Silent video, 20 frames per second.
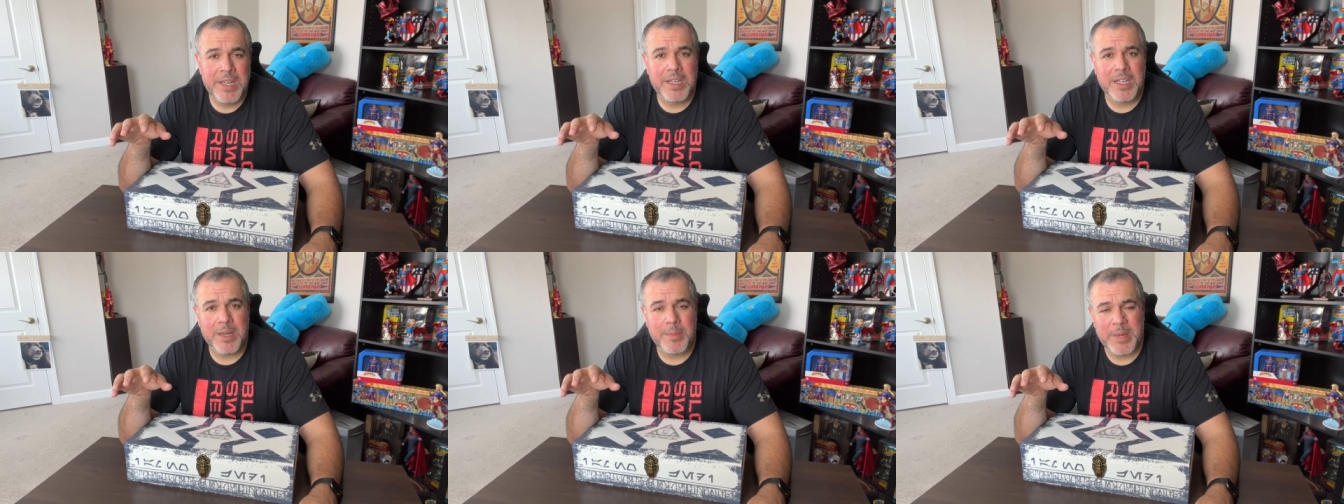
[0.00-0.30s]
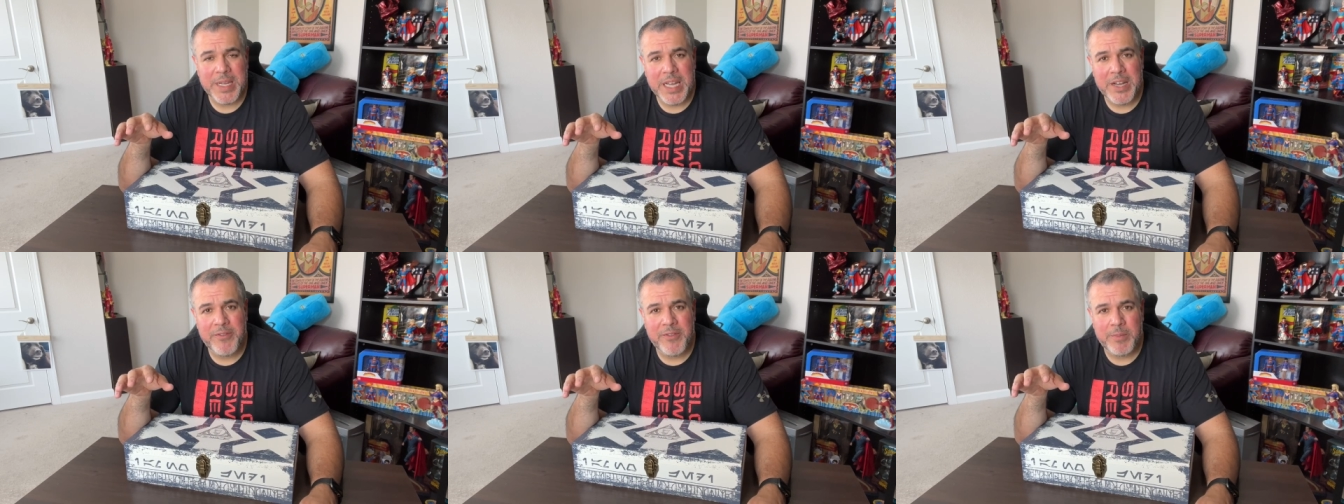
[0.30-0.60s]

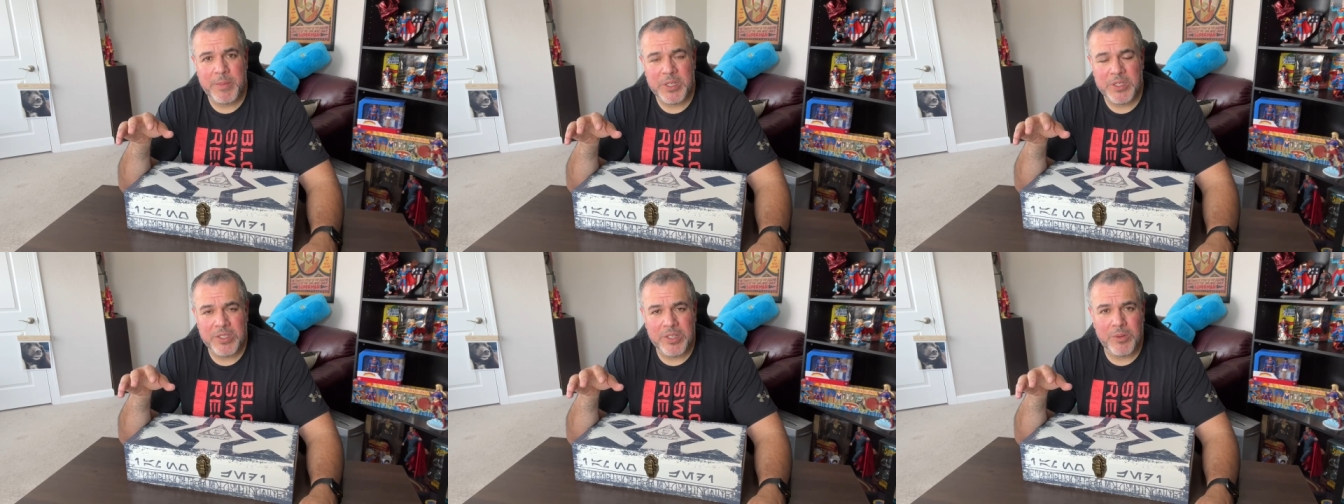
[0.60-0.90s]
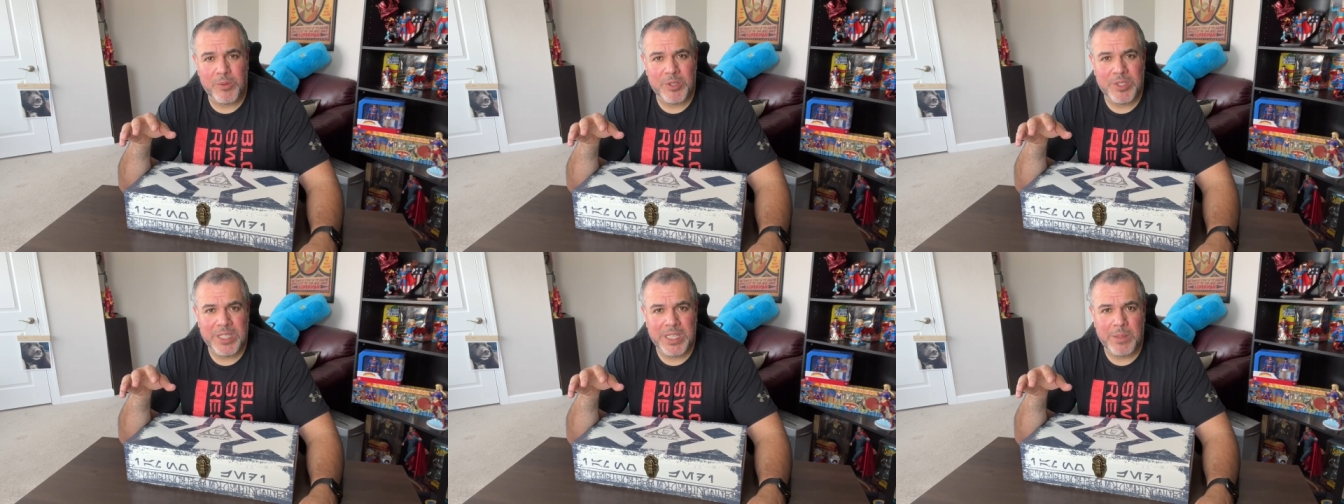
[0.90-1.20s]
coming out from our Star
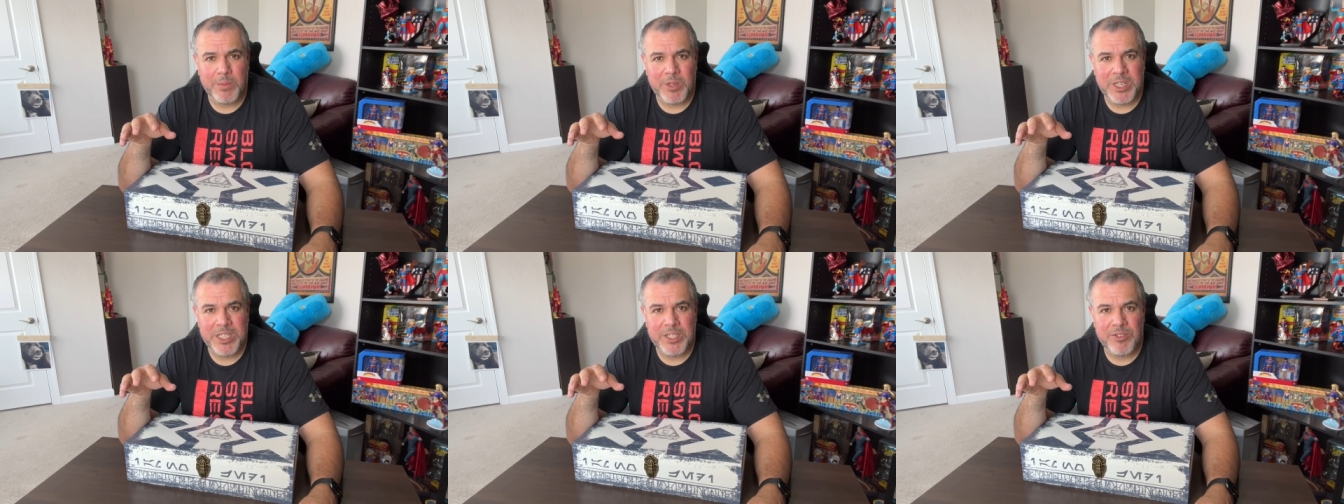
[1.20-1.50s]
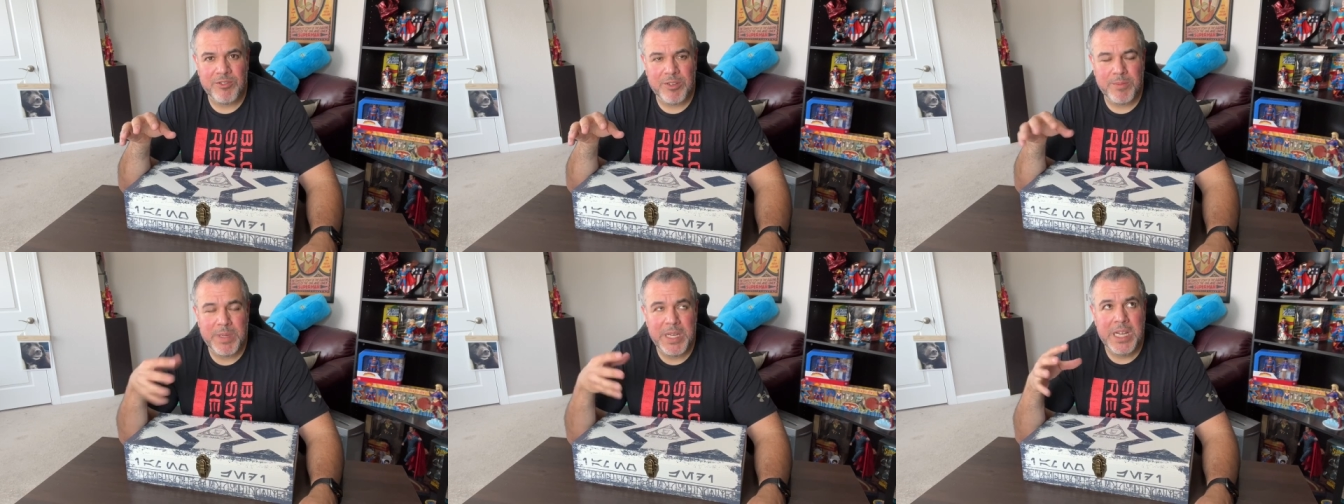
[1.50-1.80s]
Wars Celebration
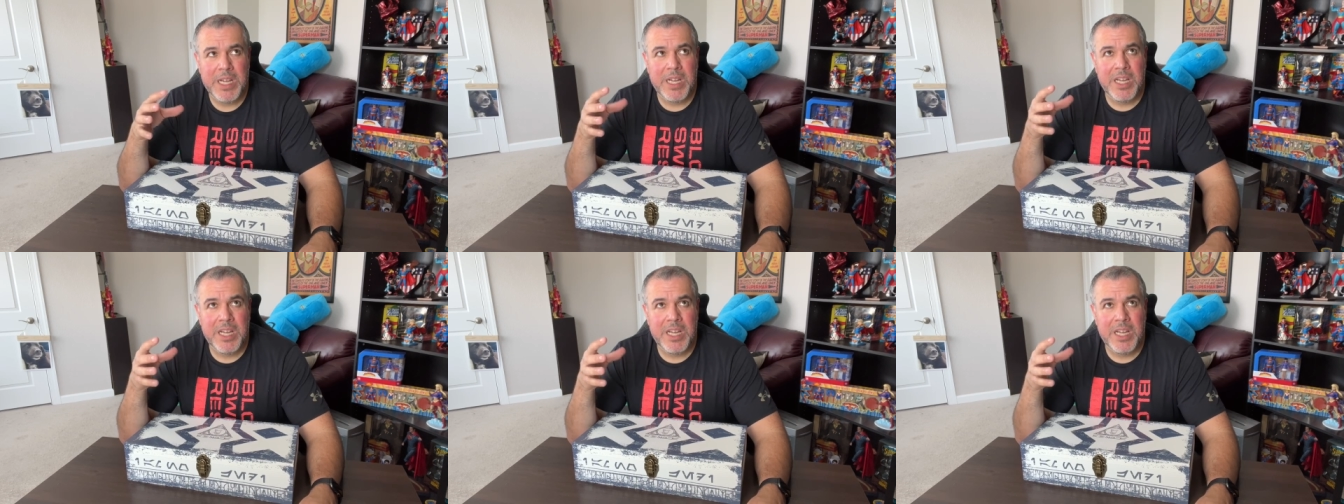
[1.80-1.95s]
trip.